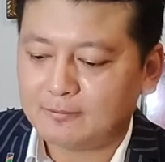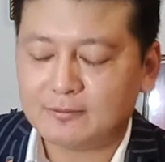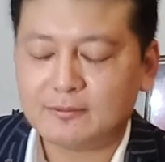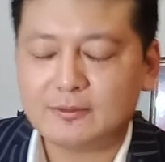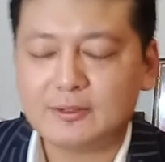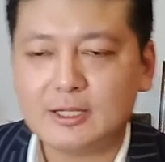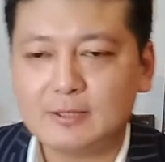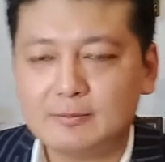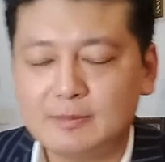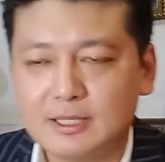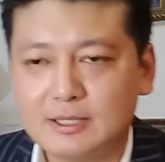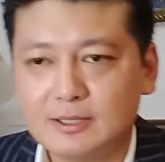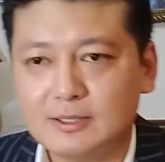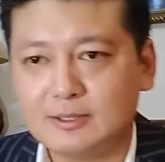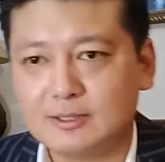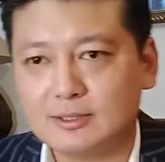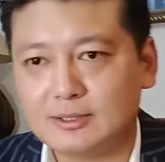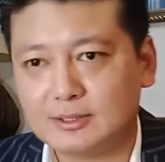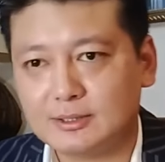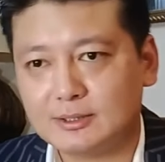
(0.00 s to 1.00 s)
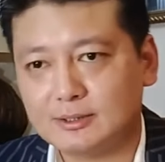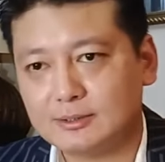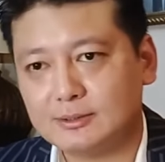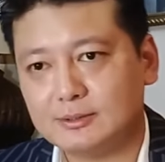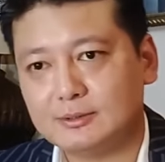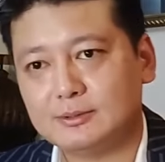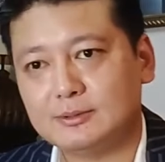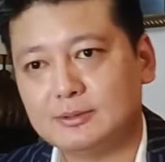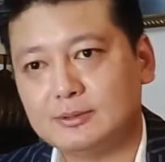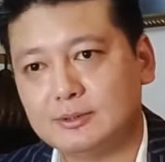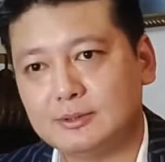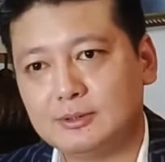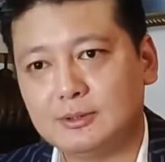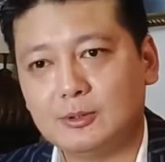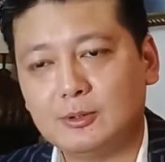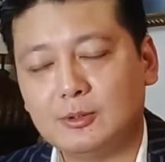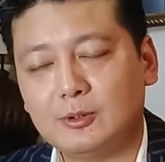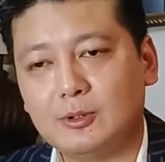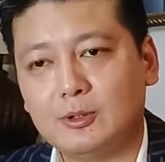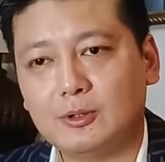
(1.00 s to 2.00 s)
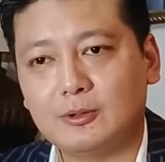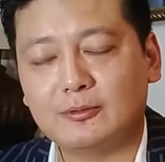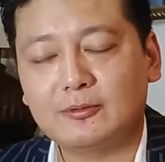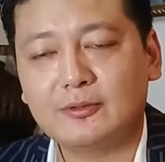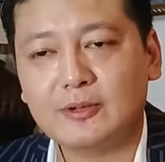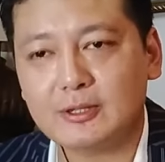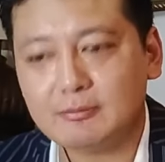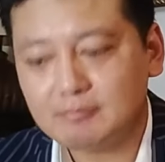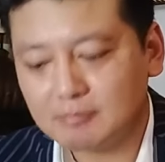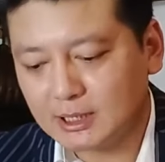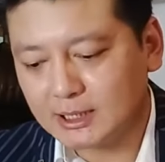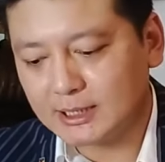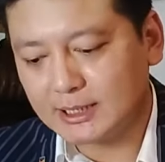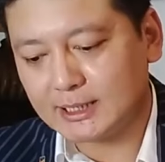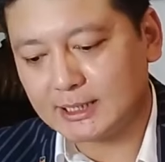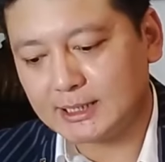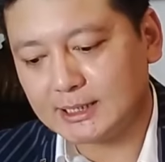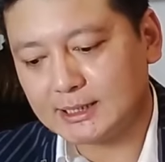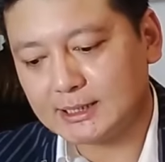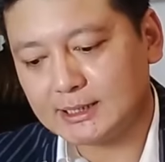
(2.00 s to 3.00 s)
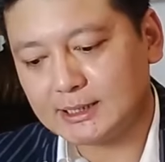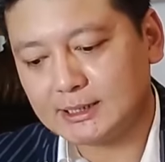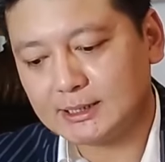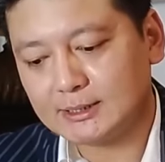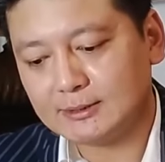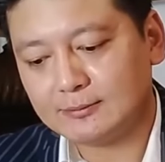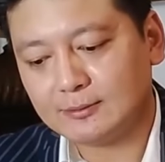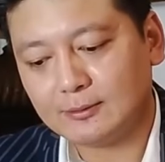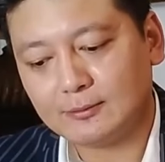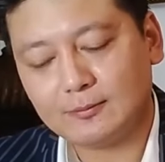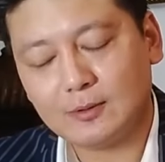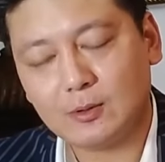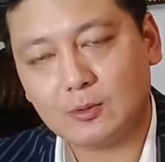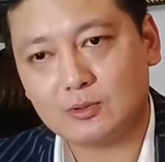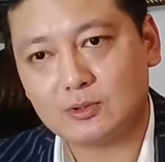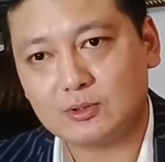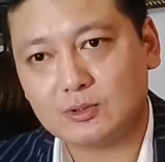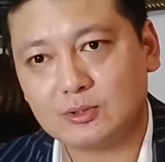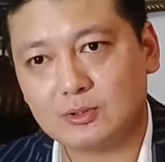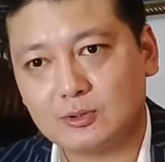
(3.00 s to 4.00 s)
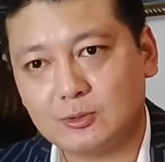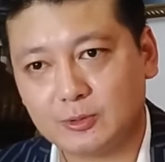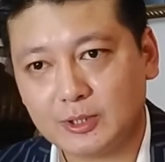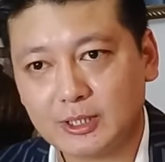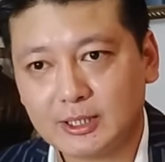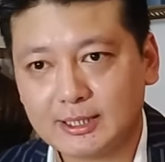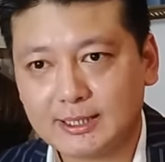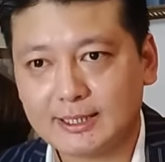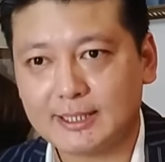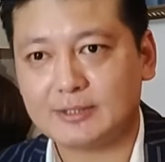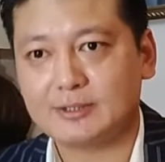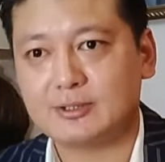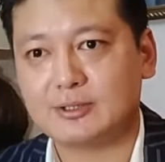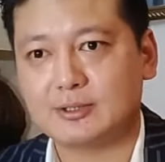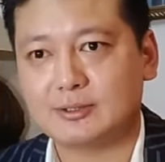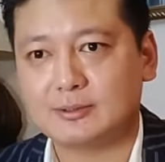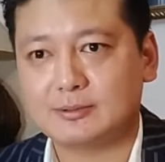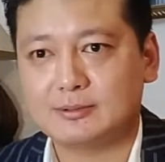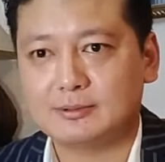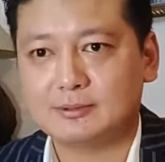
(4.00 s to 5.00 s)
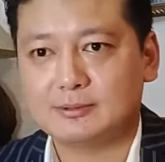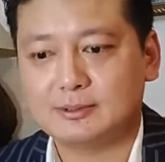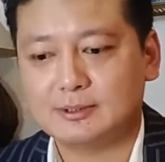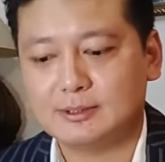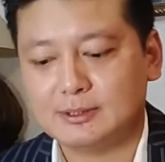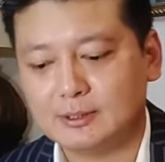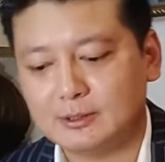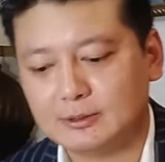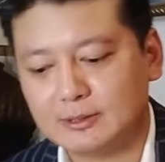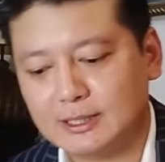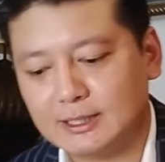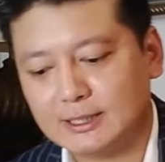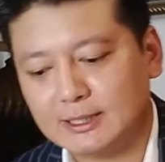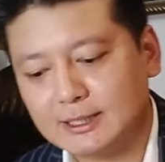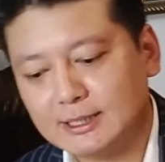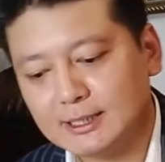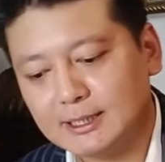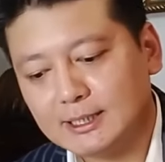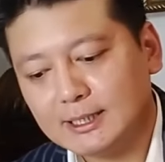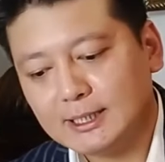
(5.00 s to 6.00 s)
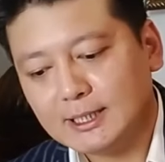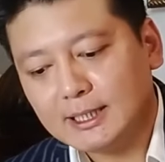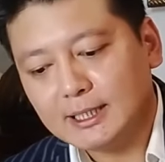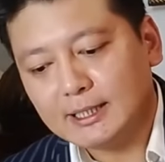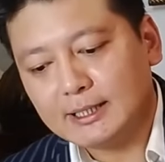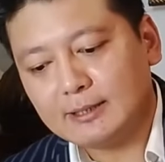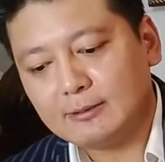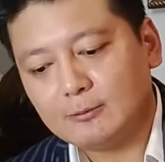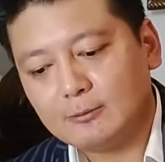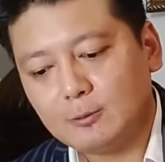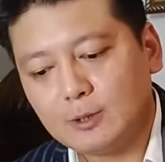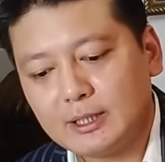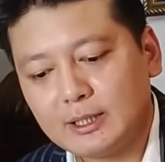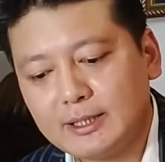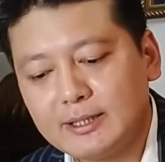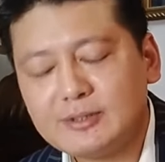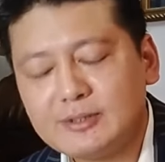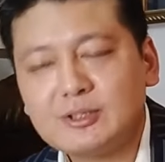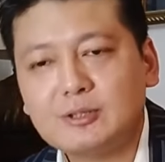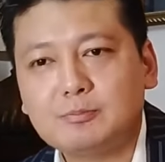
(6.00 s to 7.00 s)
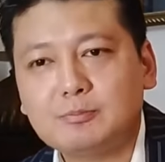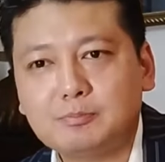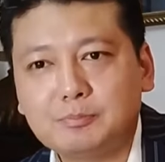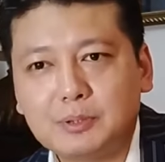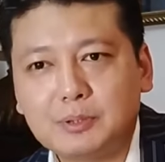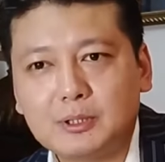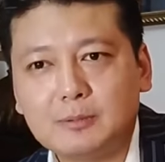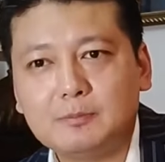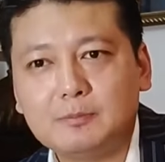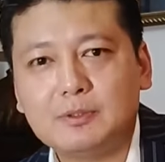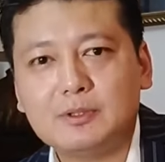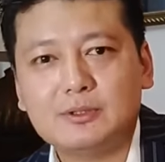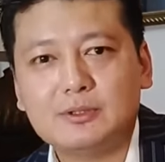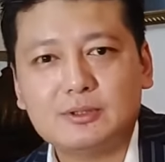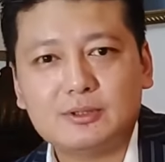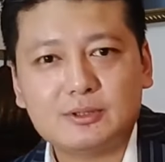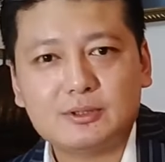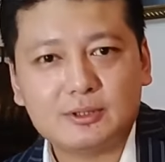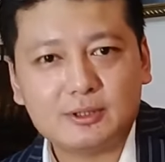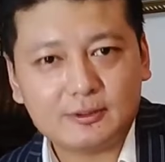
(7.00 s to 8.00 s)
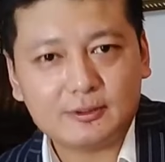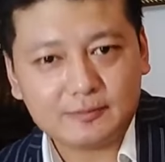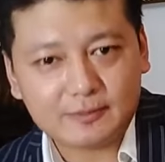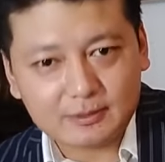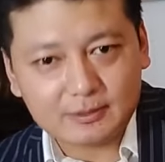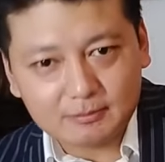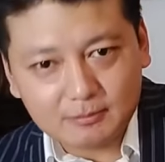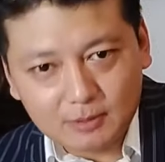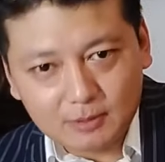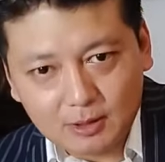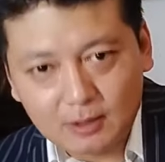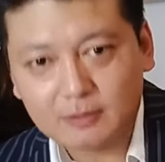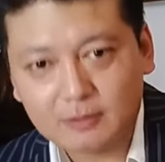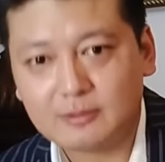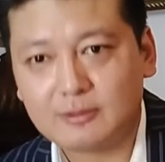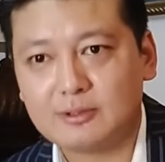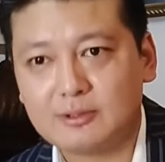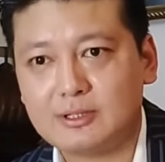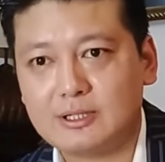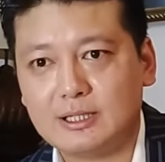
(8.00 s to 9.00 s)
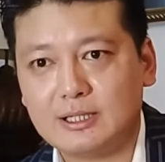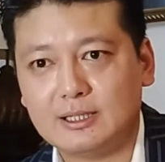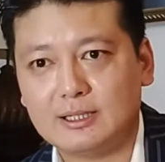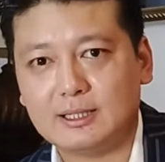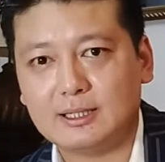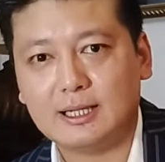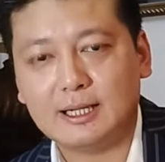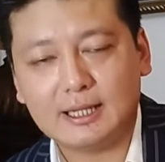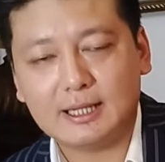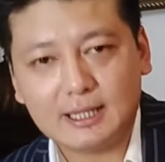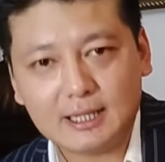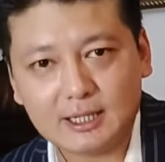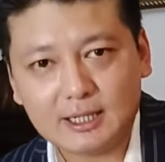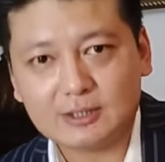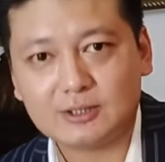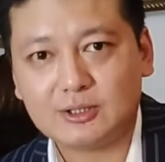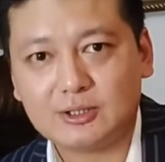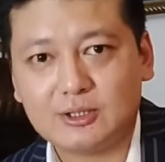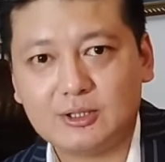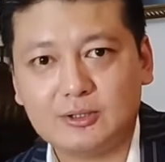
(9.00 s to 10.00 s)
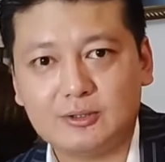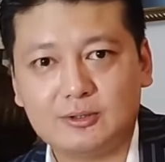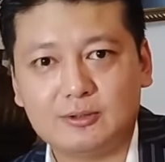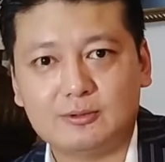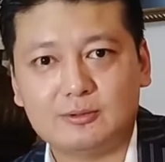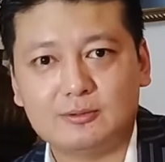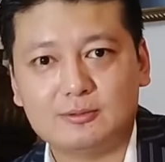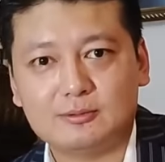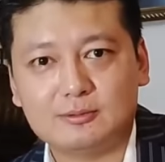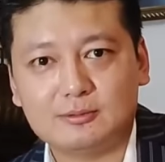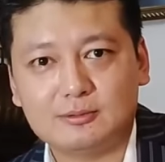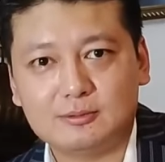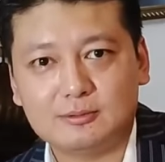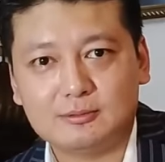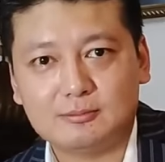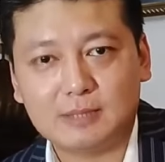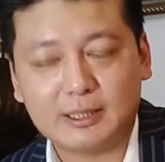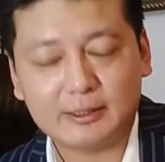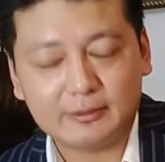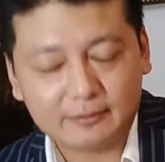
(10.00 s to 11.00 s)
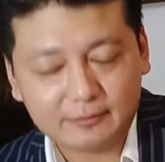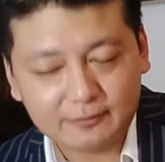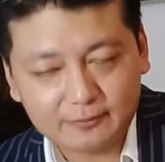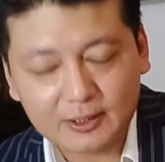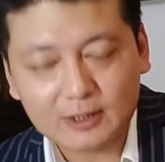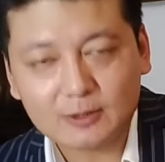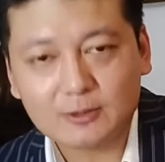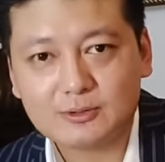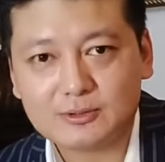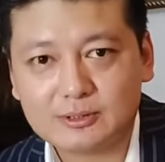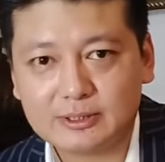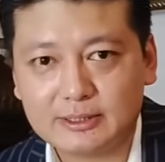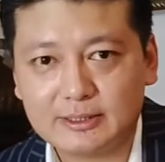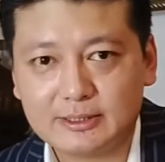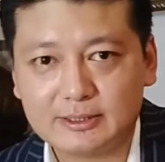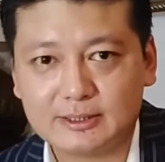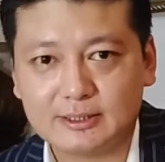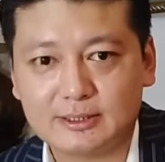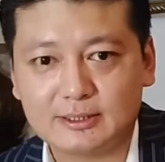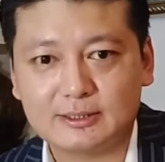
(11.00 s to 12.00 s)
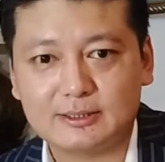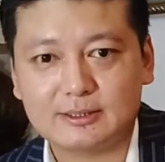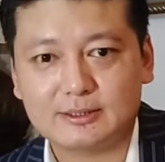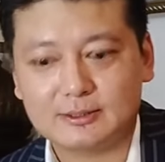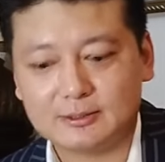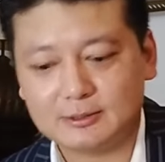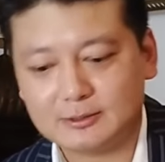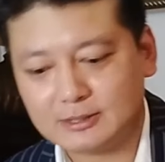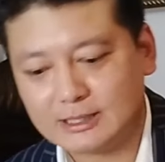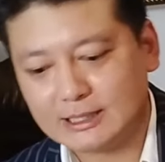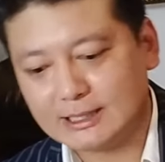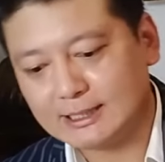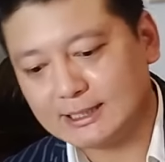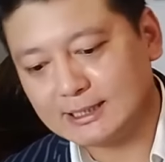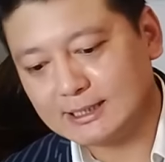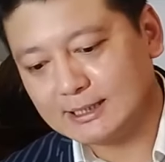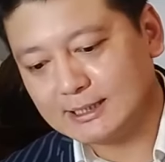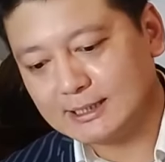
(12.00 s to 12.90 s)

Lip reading: freebies or free money for votes during election, okay, then what is the purpose of democracy? I ask you, my fellow citizens, okay?